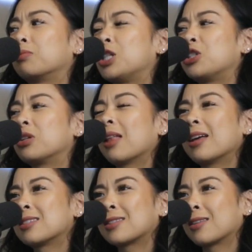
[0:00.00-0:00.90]
teaching
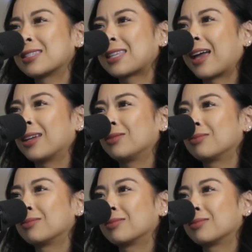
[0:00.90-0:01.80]
classes on the
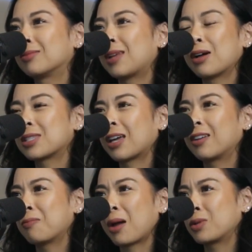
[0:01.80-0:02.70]
side, outside
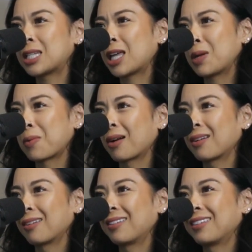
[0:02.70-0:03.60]
of my daily work,